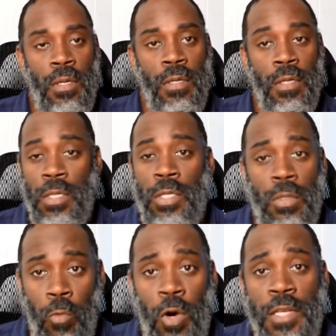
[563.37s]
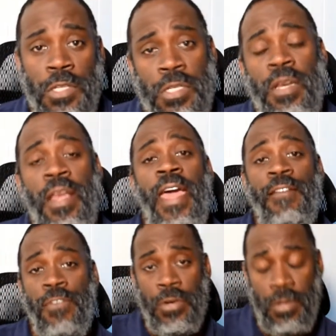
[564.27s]
should
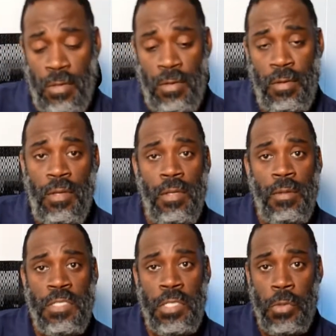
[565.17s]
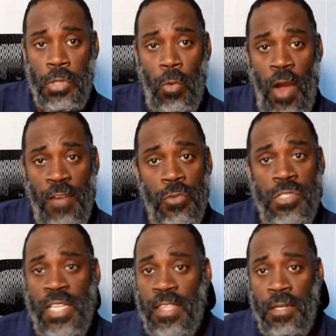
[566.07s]
never zero your rifle
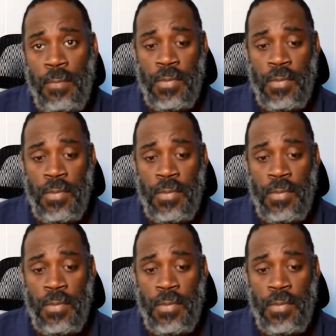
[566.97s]
standing up.